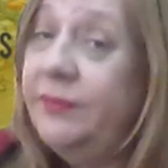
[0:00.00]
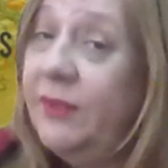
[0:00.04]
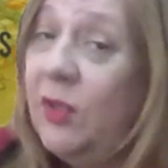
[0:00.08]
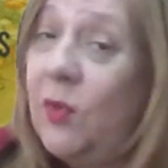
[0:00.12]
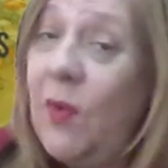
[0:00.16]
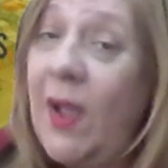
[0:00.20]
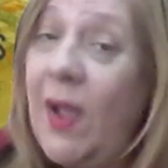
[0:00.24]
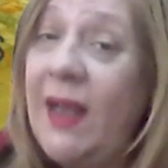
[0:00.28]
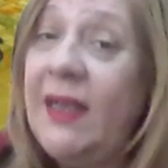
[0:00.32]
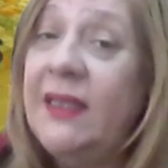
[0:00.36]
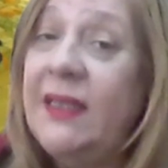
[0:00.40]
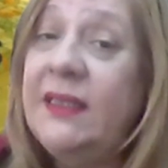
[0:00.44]

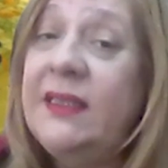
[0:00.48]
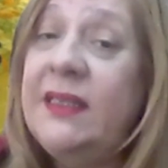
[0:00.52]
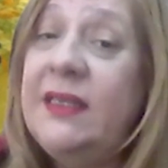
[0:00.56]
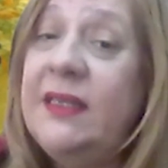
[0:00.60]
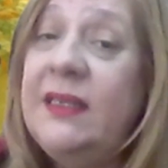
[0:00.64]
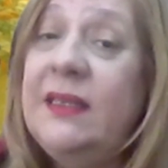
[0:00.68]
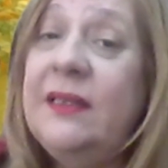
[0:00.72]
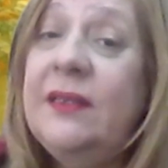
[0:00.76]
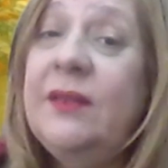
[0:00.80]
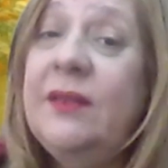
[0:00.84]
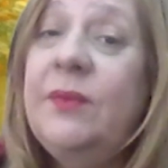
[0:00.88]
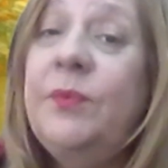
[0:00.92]

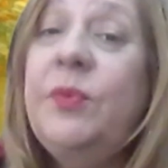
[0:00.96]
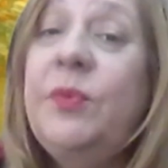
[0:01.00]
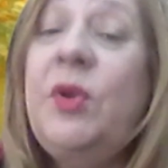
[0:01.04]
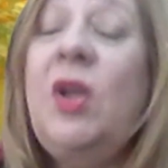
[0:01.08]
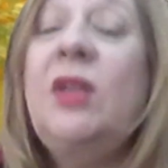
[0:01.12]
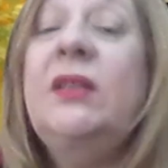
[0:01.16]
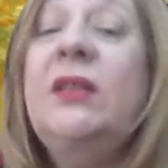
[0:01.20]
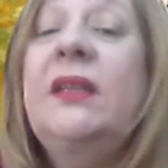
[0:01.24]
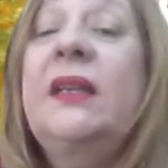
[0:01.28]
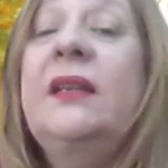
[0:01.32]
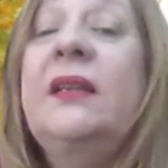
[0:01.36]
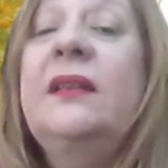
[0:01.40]
quality
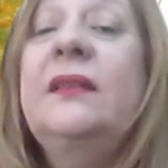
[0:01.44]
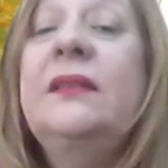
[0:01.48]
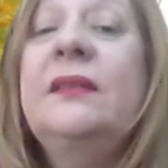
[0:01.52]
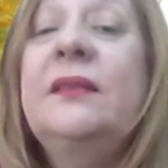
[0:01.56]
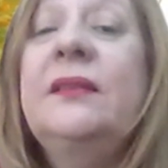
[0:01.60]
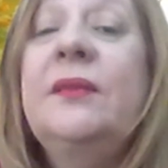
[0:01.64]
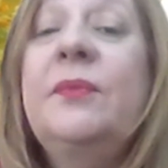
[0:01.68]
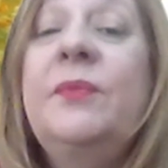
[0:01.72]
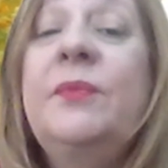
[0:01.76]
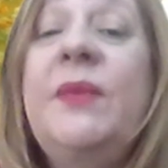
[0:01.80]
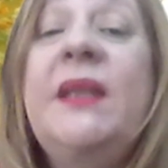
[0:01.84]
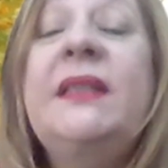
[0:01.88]
product
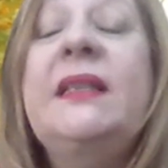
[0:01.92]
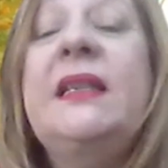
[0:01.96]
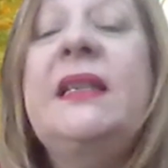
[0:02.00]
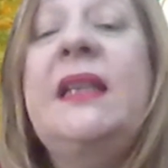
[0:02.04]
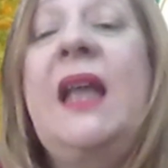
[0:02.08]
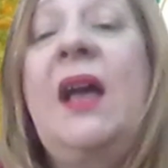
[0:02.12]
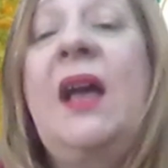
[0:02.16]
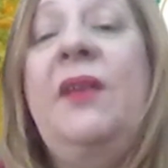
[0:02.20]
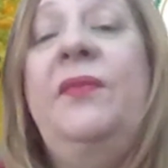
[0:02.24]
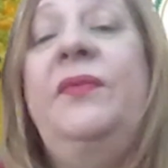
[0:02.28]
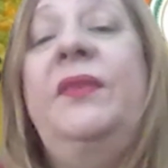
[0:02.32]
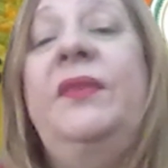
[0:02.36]
made in
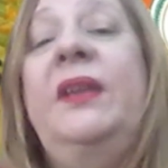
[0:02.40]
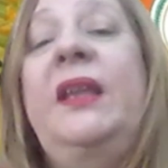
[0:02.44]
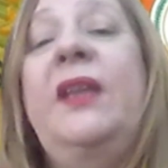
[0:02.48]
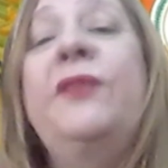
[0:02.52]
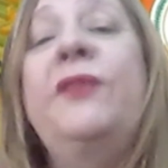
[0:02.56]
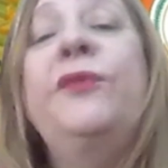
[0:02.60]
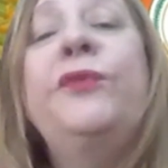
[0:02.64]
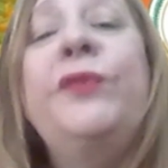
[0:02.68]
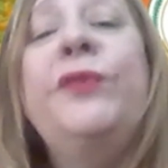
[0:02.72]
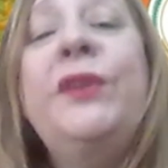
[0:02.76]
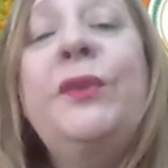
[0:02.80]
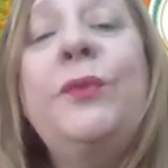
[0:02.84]
Africa.
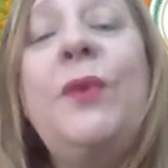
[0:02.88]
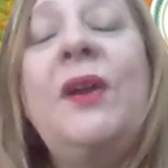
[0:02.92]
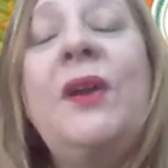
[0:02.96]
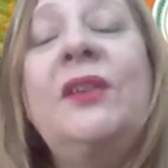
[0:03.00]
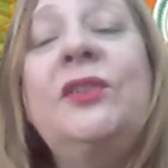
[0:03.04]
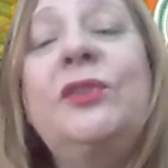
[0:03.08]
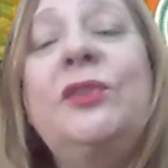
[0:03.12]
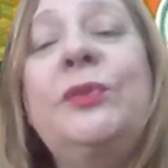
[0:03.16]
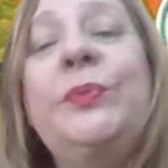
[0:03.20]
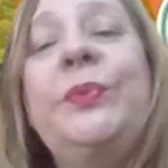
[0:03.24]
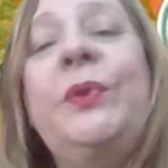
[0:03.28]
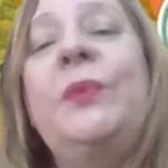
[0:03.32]
If we
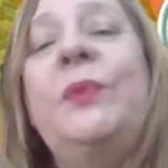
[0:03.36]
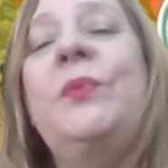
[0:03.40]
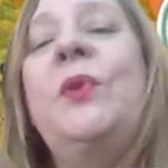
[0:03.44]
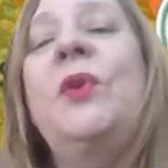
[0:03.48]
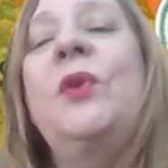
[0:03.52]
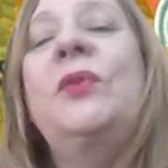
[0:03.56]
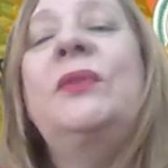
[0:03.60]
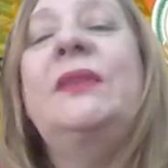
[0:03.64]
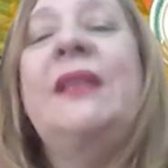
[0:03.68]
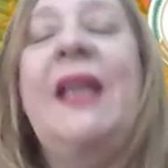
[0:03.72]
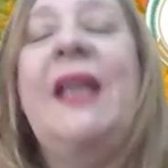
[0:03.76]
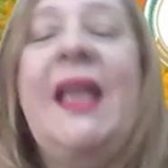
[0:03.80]
want to
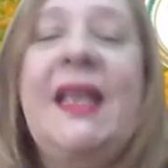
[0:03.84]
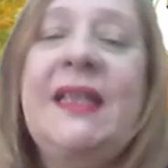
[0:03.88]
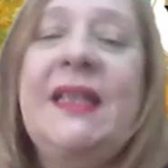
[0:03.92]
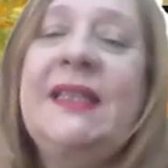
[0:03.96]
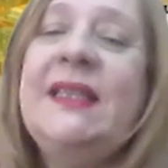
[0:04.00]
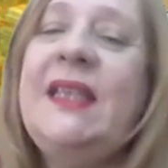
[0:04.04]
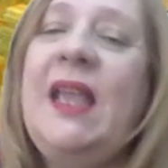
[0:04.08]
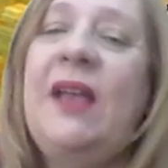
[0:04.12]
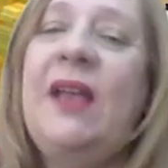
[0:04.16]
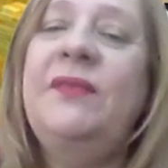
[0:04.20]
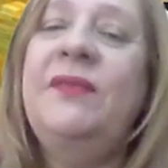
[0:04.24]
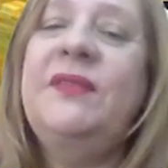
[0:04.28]
promote the
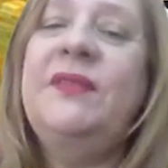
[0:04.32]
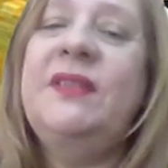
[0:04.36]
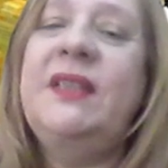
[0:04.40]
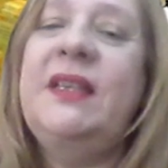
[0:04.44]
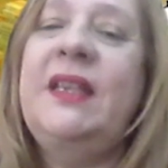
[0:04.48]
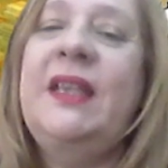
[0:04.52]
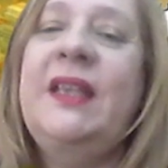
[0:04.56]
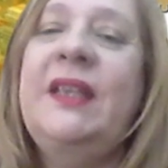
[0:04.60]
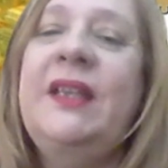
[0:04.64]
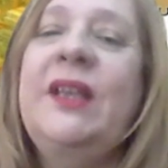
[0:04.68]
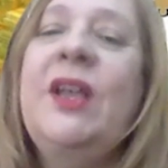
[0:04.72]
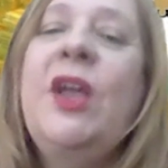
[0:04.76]

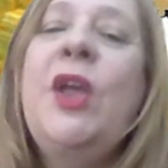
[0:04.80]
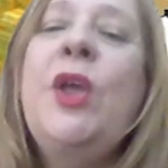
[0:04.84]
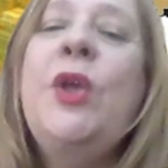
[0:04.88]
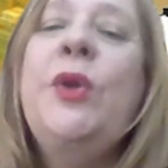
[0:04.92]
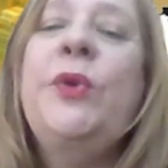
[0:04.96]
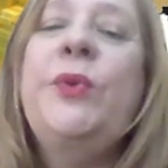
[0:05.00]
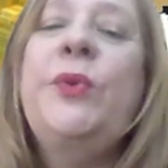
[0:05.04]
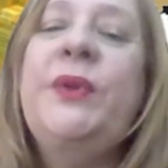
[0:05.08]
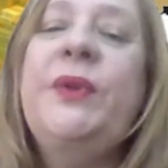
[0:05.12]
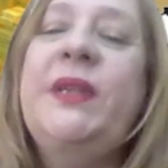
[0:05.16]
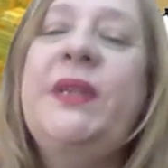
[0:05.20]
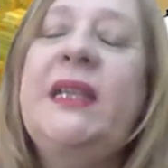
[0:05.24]
AfCFTA,
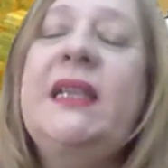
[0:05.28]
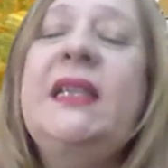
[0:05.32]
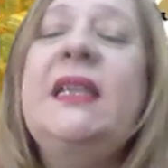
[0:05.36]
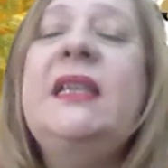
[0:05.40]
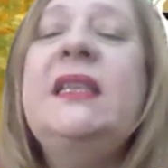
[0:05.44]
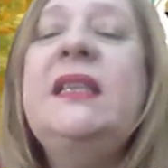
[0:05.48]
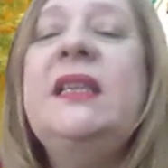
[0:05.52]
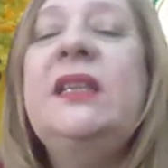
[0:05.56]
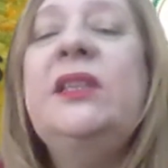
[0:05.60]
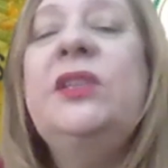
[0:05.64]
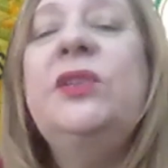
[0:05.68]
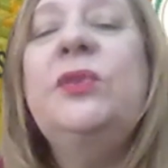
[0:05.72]
we really
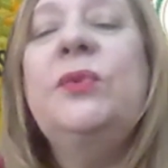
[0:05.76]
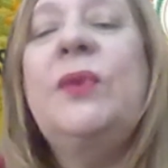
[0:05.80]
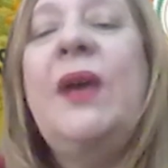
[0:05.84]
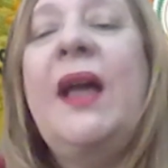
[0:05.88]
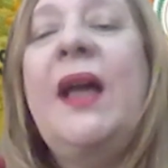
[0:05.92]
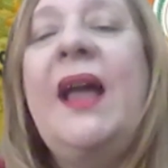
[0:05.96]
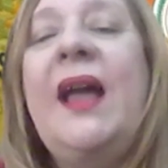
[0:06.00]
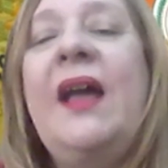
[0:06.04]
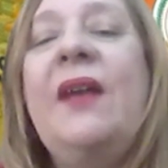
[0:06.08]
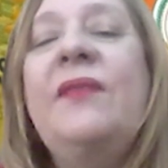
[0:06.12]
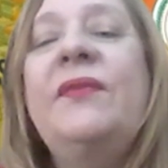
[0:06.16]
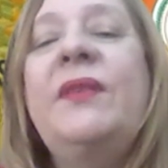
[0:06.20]
need to
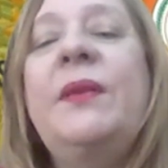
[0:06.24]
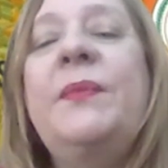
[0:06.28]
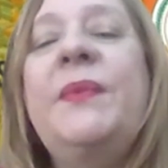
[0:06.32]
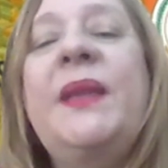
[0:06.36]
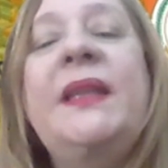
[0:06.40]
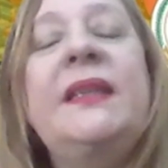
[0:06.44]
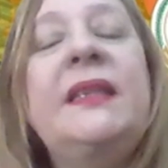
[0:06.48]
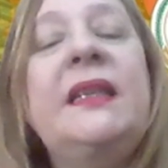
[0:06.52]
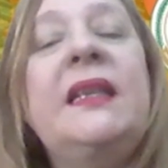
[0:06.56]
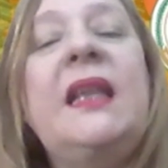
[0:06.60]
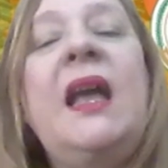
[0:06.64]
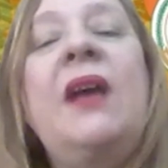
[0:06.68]
have a
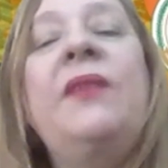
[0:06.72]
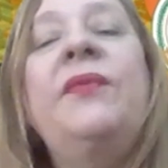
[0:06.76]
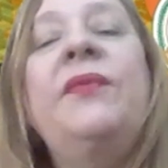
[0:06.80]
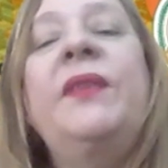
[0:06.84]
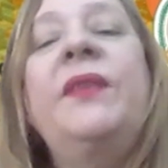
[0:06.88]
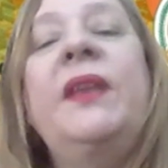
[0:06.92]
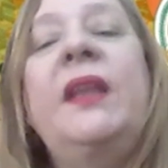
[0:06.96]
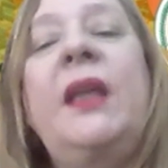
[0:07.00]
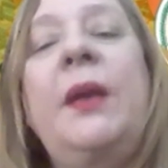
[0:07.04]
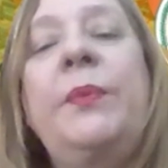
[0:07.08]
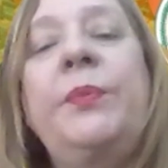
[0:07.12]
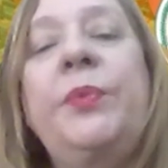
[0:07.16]
made in
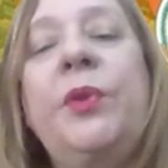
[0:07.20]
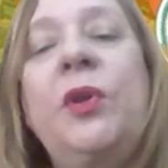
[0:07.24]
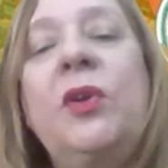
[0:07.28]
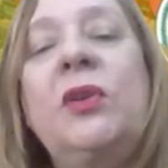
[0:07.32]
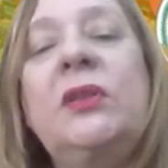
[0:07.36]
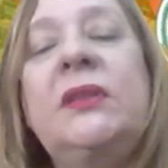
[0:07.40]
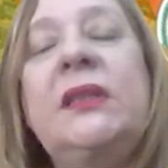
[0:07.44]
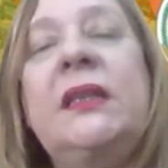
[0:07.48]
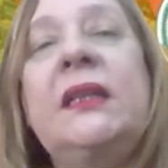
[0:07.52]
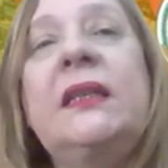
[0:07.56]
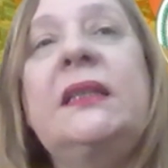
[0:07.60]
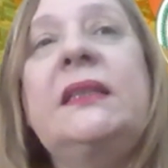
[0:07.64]
Africa
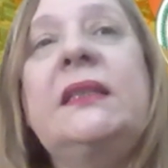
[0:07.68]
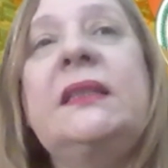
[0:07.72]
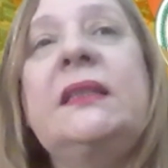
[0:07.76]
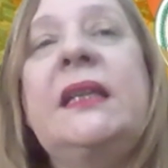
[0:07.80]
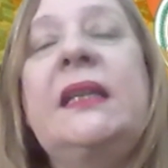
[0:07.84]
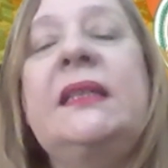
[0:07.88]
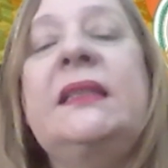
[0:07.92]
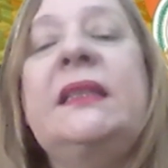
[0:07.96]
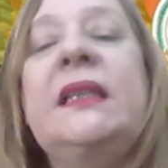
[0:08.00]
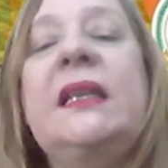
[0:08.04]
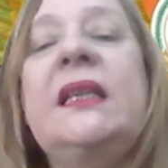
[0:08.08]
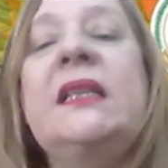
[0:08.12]
product
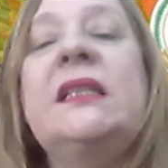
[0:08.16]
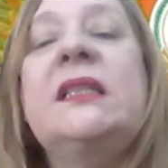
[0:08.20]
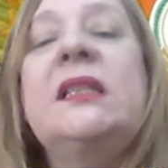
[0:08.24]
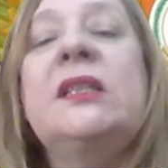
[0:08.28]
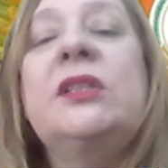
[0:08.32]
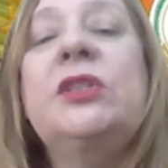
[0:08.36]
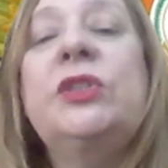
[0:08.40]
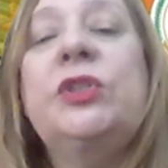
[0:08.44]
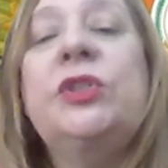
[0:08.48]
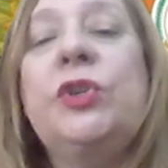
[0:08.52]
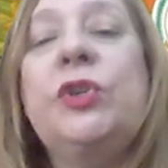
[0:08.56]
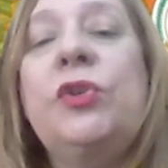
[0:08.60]
that is
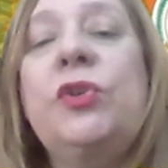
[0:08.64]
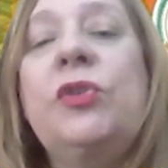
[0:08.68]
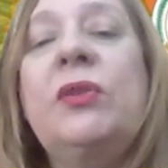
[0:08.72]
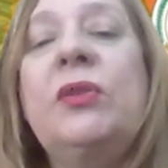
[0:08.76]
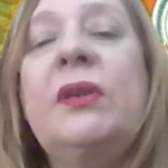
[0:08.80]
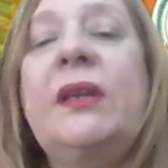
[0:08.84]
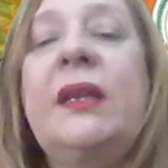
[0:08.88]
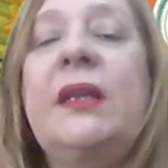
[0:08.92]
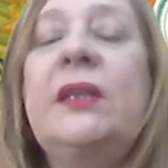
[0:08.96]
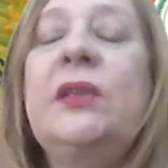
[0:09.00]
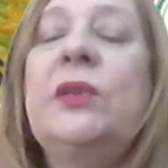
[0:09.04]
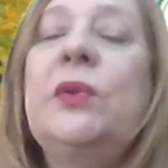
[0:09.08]

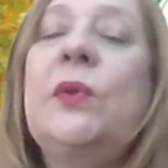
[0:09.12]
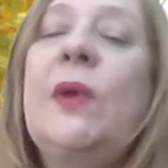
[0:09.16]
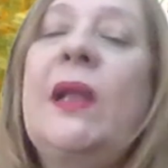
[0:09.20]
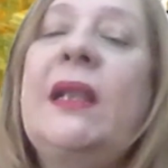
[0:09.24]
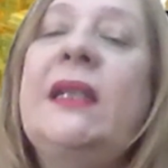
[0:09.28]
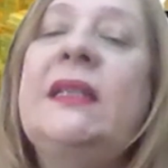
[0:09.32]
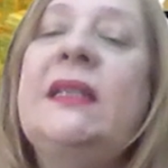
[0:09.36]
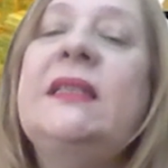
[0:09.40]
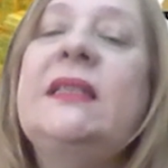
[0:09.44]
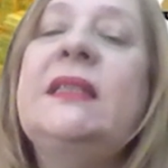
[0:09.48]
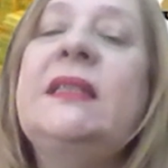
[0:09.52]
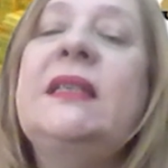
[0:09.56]
strong and
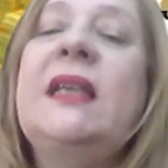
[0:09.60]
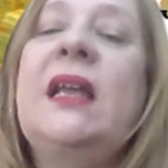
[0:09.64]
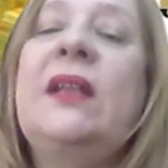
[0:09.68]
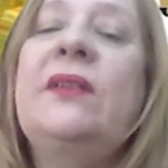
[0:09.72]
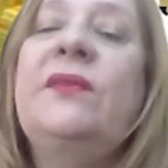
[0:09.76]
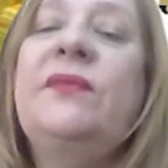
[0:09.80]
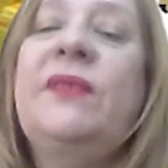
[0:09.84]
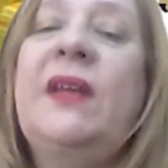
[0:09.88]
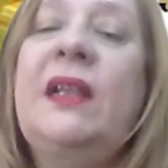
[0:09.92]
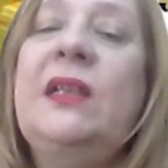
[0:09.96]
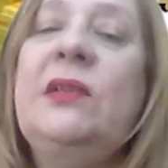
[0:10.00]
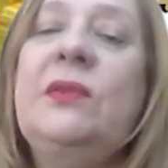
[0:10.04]
quality
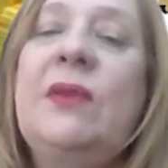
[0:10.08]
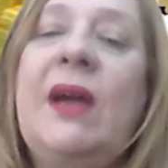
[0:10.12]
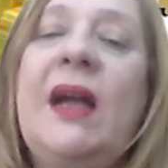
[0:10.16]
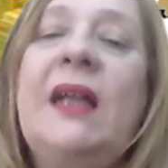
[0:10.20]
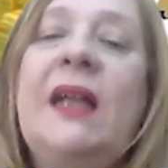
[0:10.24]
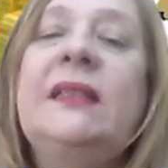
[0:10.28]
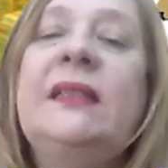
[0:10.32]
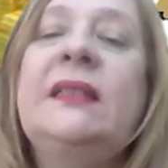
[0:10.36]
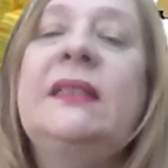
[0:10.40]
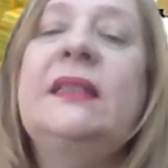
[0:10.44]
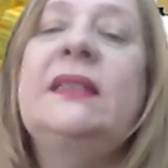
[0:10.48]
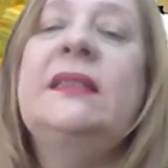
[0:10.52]
and value
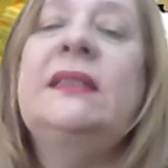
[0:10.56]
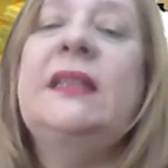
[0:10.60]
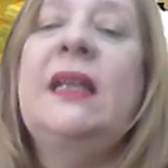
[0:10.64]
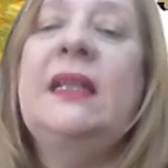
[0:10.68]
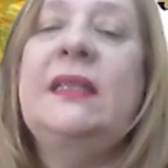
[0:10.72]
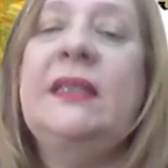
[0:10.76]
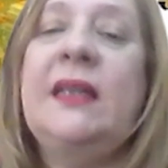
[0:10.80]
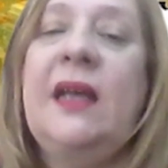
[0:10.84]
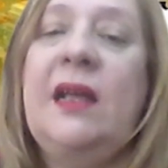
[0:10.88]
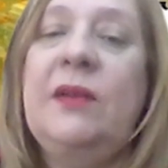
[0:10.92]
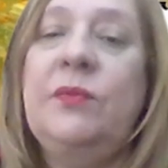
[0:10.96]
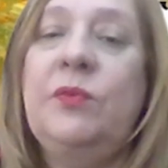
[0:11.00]
added
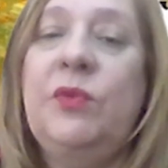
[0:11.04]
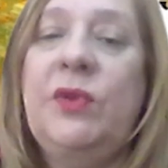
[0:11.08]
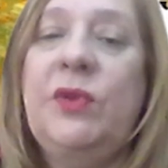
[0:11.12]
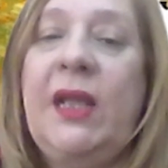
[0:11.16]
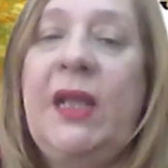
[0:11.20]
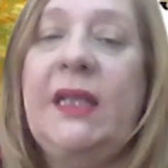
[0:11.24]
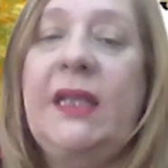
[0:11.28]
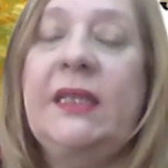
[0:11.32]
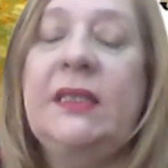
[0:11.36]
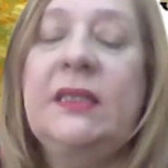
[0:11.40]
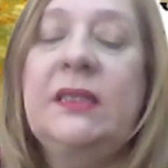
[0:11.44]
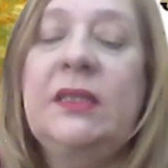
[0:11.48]
and
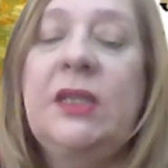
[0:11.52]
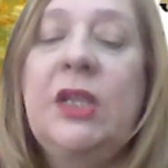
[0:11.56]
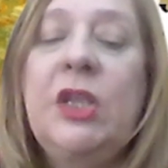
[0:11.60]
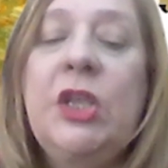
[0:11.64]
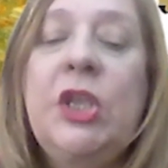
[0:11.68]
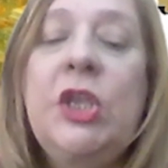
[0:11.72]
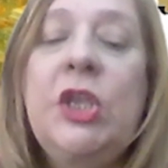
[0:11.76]
harmonized.